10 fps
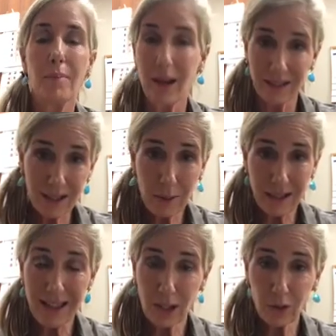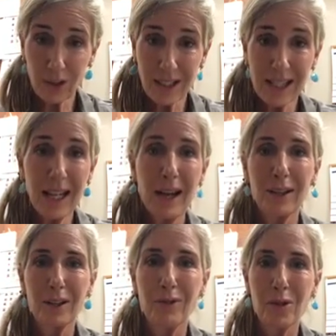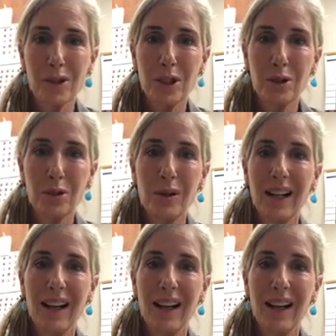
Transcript: But anyway, thanks for listening. I look forward to